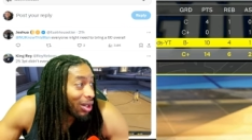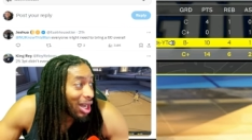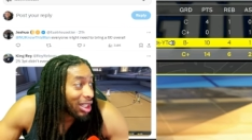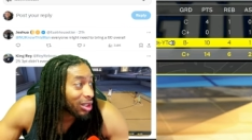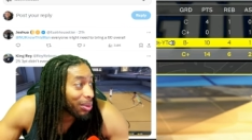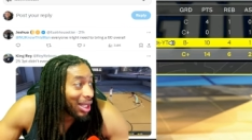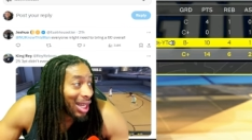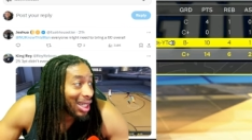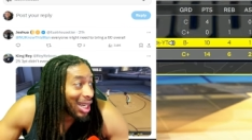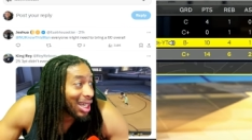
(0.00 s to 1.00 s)
gods to play
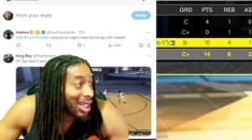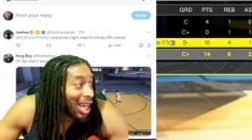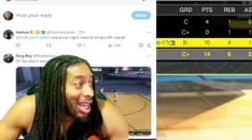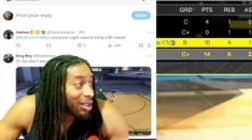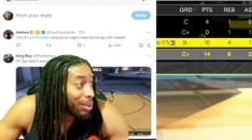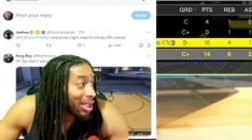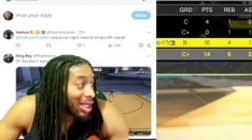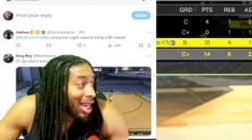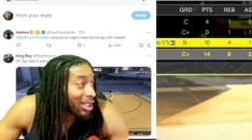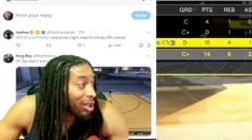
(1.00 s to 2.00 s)
like 99s, but it's
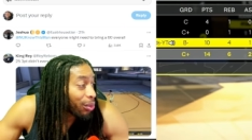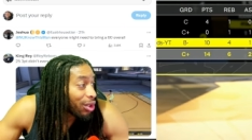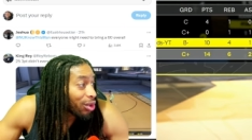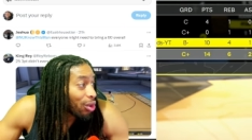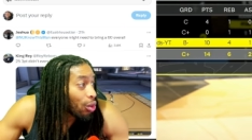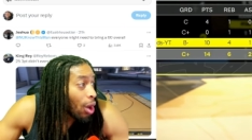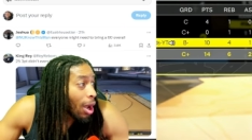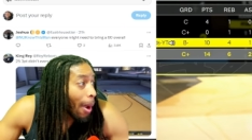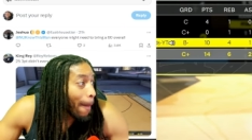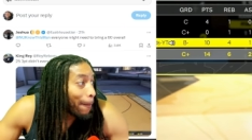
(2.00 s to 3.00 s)
actually pretty cool.
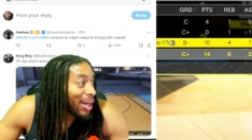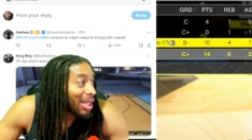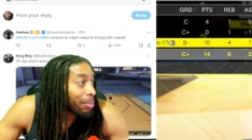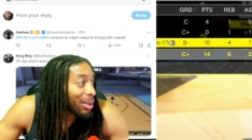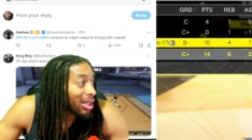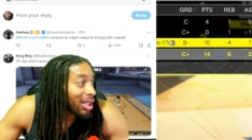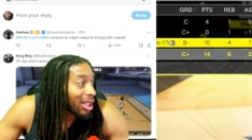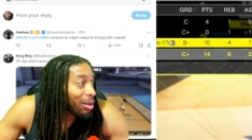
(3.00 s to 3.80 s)
Been been thinking